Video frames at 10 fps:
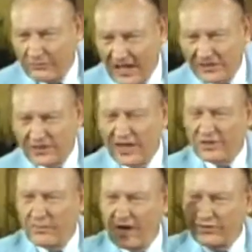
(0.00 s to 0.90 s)
flesh, and there's
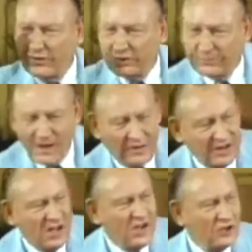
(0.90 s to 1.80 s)
a birth of the
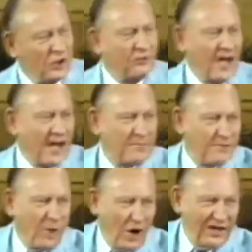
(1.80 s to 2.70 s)
spirit. You've got to be
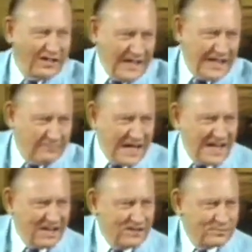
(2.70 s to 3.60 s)
born again, man.